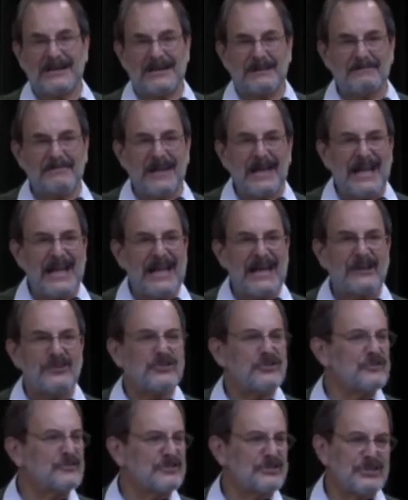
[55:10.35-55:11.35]
Um,
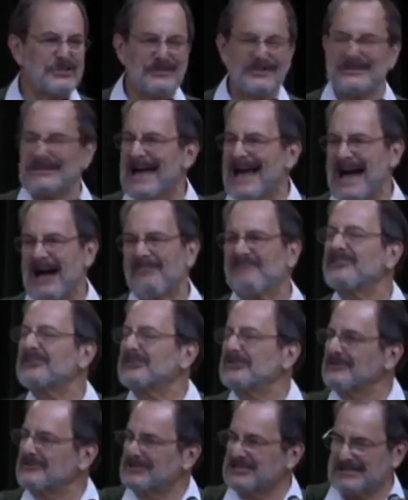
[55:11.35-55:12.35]
and you'd, you'd laugh
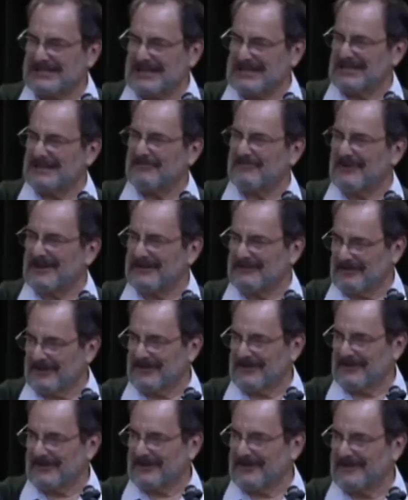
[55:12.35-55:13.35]
and you'd celebrate
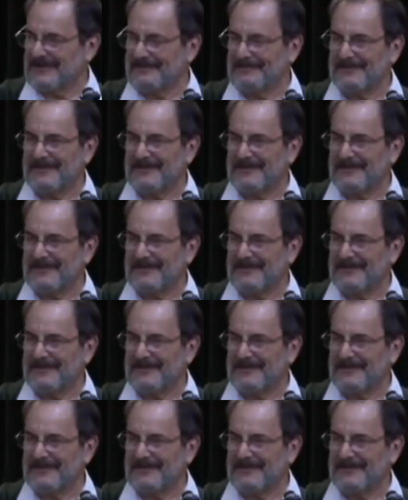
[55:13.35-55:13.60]
with her.